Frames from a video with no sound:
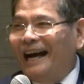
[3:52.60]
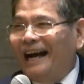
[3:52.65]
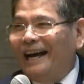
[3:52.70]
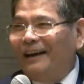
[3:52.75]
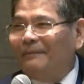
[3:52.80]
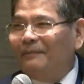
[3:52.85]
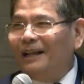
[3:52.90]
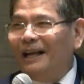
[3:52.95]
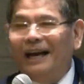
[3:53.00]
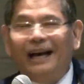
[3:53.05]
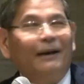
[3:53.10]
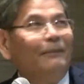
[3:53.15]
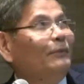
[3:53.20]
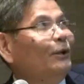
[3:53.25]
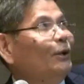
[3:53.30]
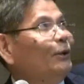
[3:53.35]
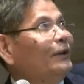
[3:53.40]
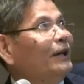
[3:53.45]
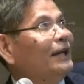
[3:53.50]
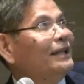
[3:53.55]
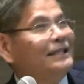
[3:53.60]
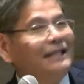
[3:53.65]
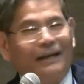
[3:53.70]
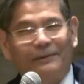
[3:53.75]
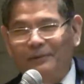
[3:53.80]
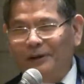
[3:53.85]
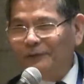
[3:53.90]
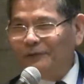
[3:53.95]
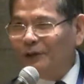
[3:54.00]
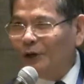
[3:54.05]
I look at
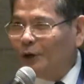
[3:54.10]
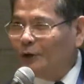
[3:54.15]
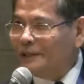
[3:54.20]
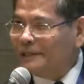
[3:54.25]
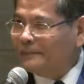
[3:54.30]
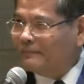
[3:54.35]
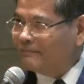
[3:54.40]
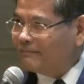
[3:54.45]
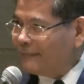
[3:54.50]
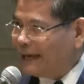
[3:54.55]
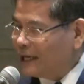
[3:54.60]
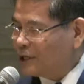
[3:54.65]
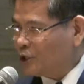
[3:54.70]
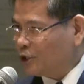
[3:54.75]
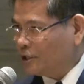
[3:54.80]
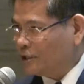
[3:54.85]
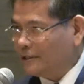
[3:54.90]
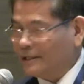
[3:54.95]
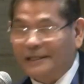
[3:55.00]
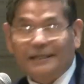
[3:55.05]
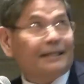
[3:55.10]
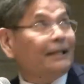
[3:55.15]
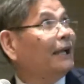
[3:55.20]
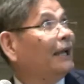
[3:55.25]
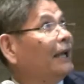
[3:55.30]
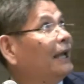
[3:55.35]
some of those measures.